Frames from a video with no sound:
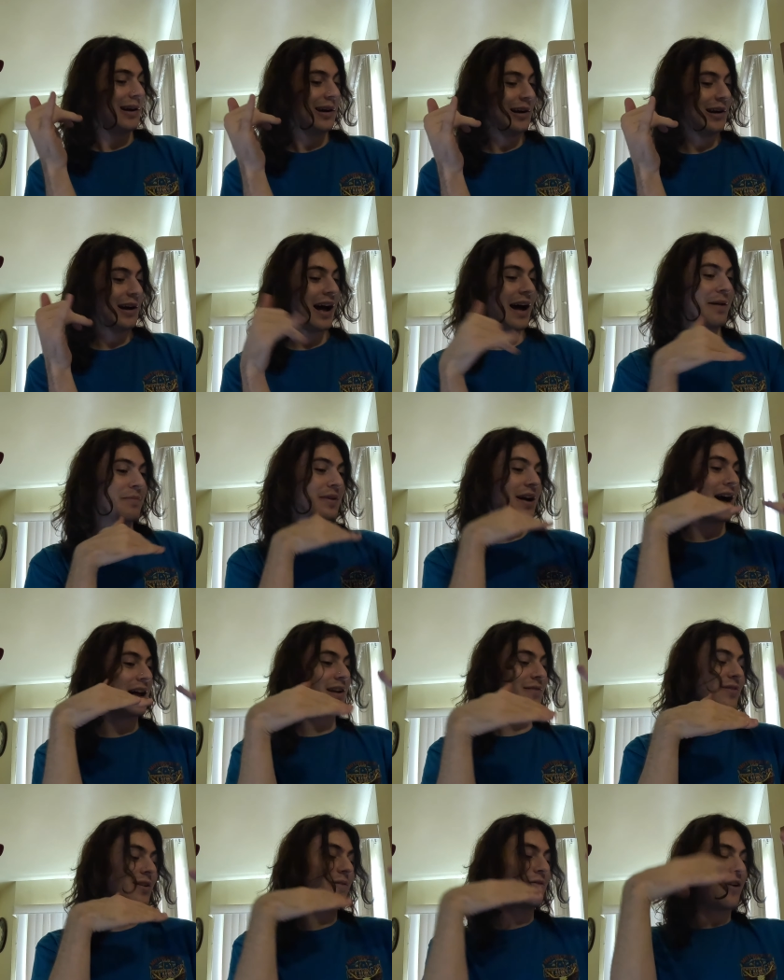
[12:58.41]
I'm
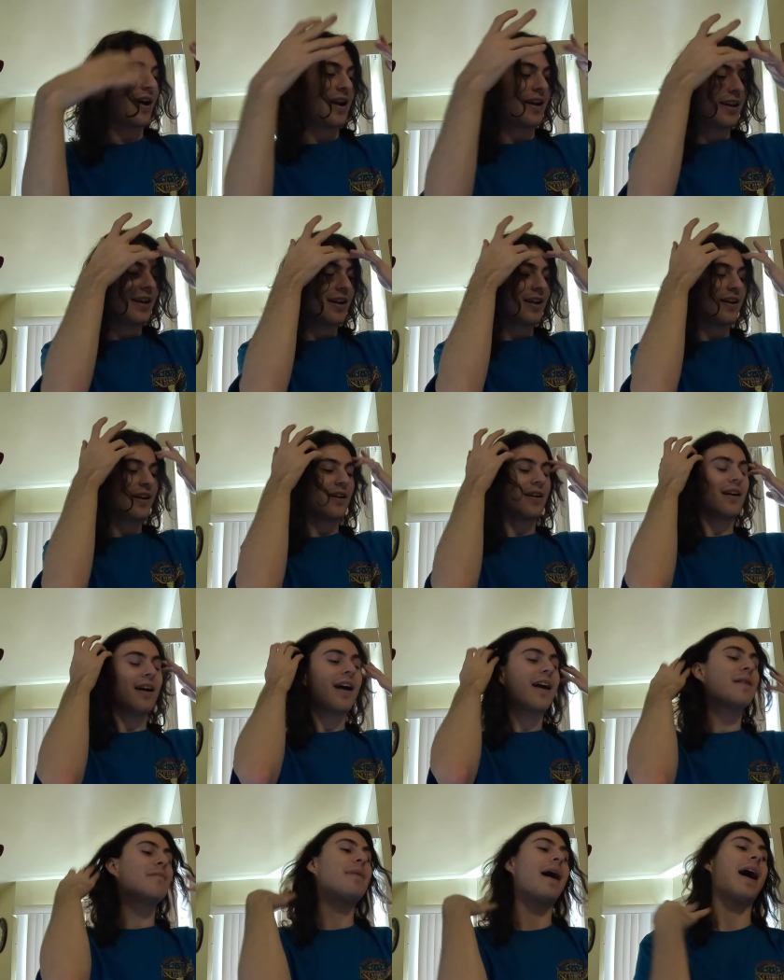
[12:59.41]
kind of regretting mm-hmm.
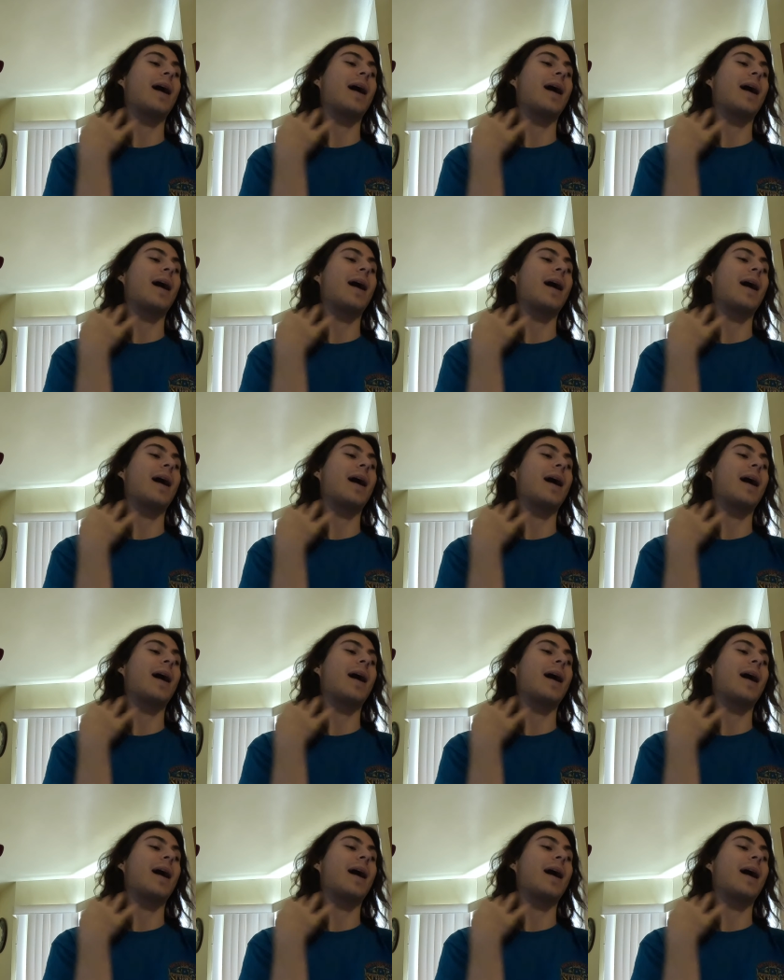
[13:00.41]
and